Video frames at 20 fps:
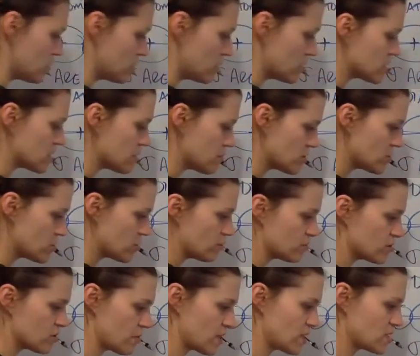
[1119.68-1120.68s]
the symmetry,
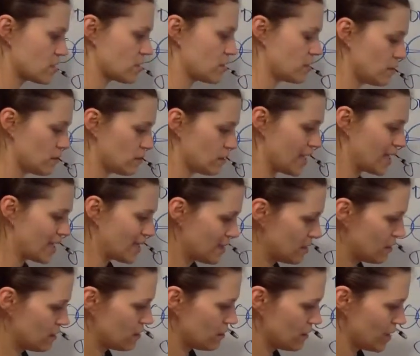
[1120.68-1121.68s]
so basically they're like
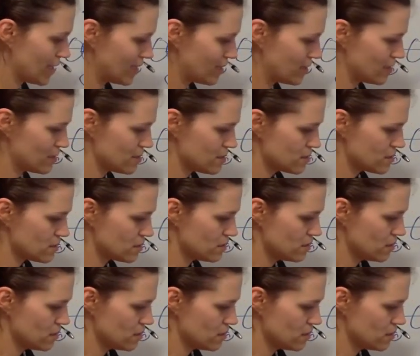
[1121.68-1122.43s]
this.